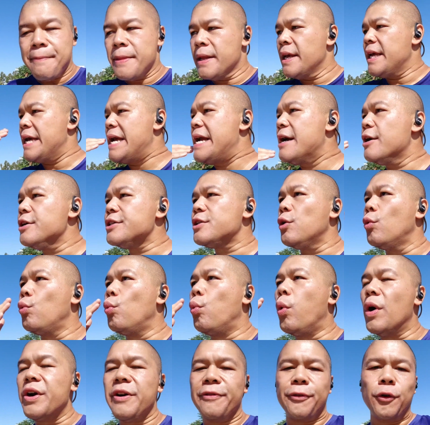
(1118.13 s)
Here's a
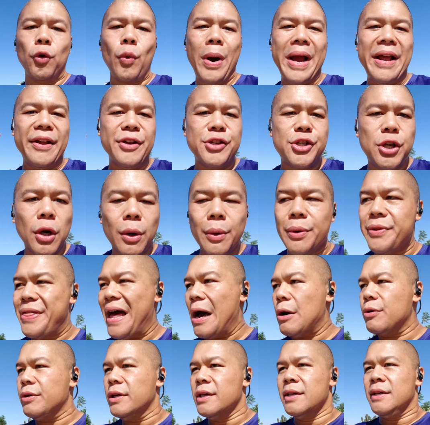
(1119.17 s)
wonderful way to do it
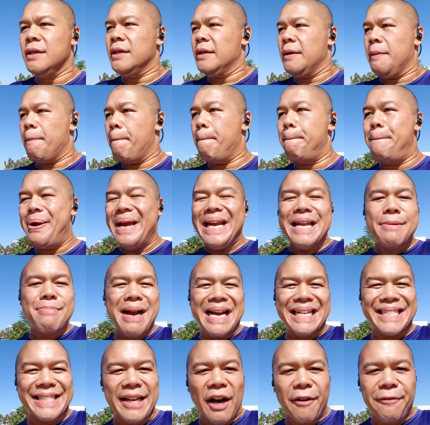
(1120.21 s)
without beating
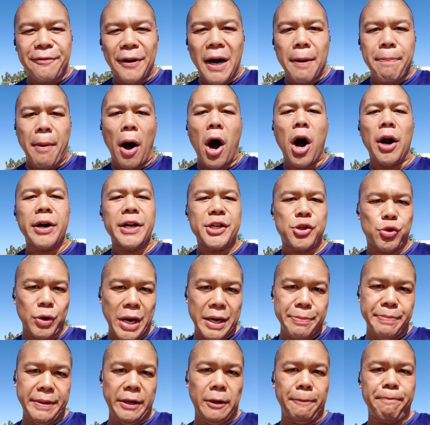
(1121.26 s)
myself up on a
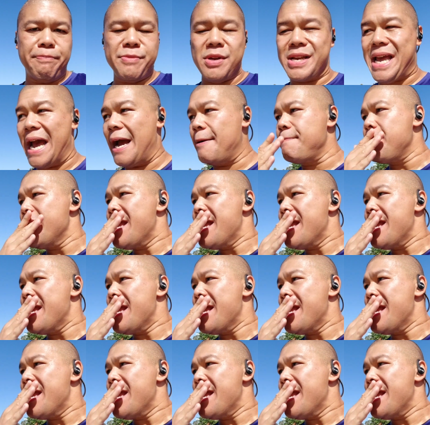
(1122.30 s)
treadmill, okay?